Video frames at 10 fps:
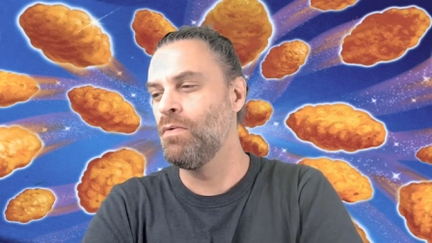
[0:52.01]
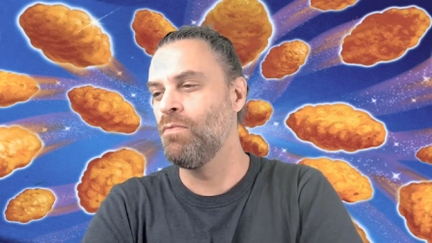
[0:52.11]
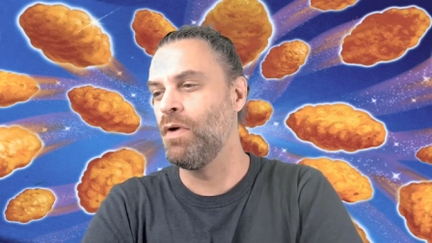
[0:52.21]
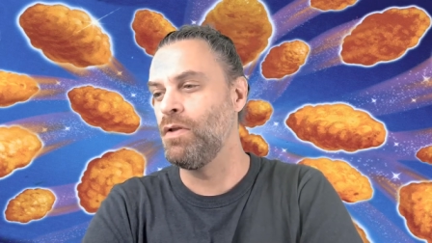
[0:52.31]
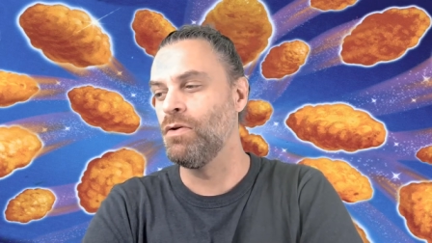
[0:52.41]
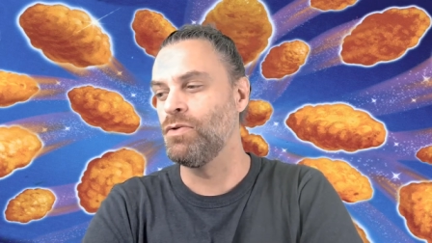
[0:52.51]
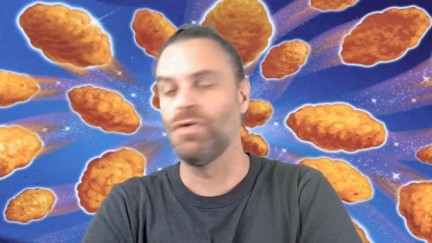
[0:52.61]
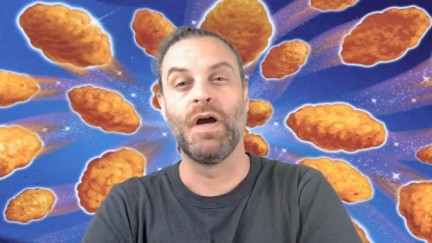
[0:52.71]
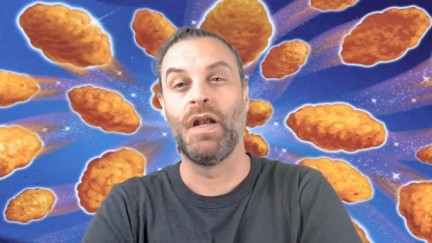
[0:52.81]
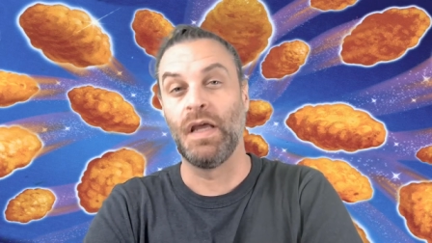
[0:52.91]
when you're
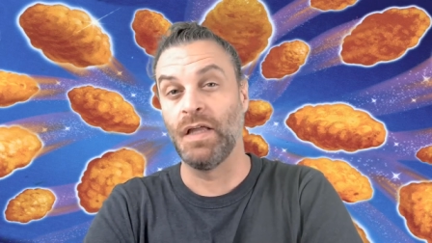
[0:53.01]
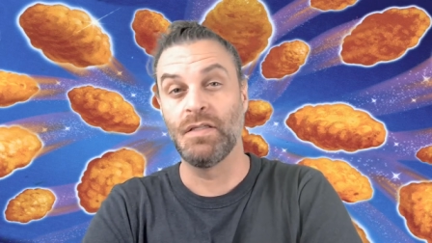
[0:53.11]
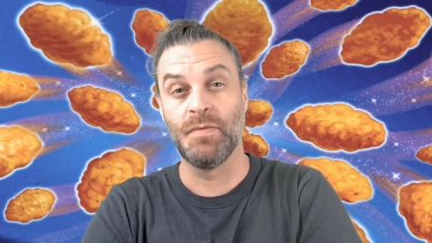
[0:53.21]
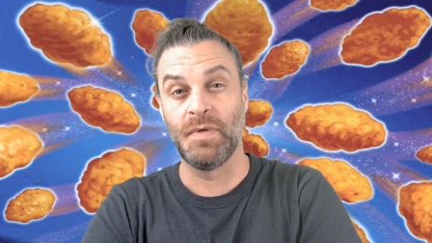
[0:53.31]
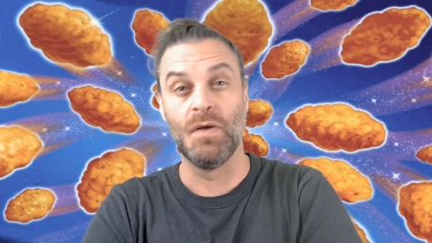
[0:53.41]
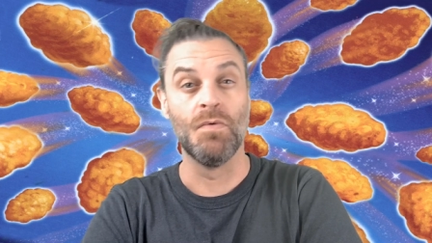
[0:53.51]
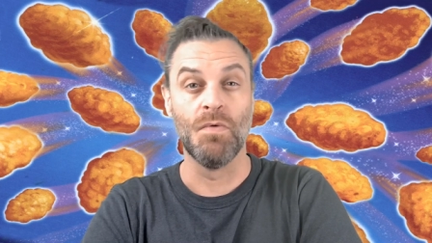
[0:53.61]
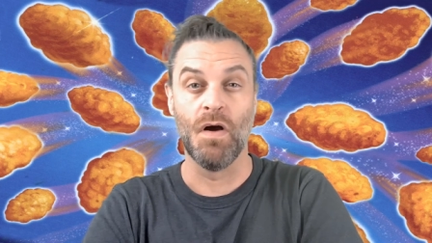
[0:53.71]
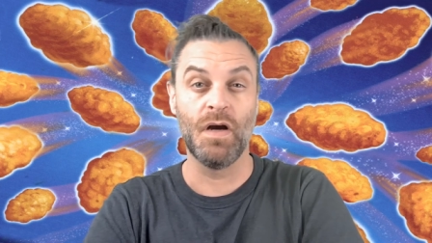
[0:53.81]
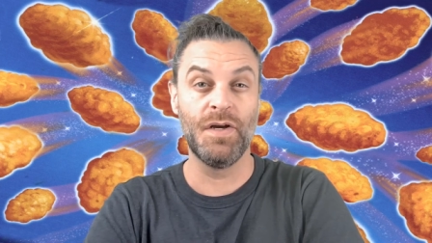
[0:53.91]
trying to get something to
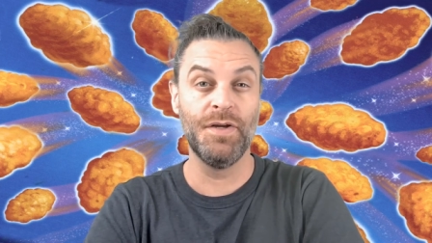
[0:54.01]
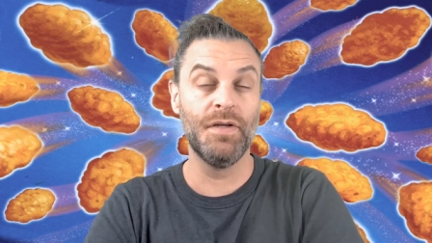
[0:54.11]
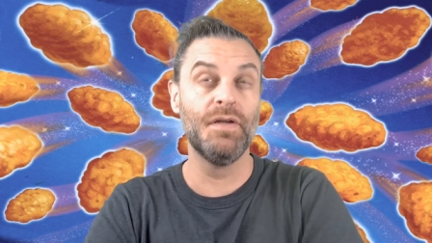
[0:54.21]
work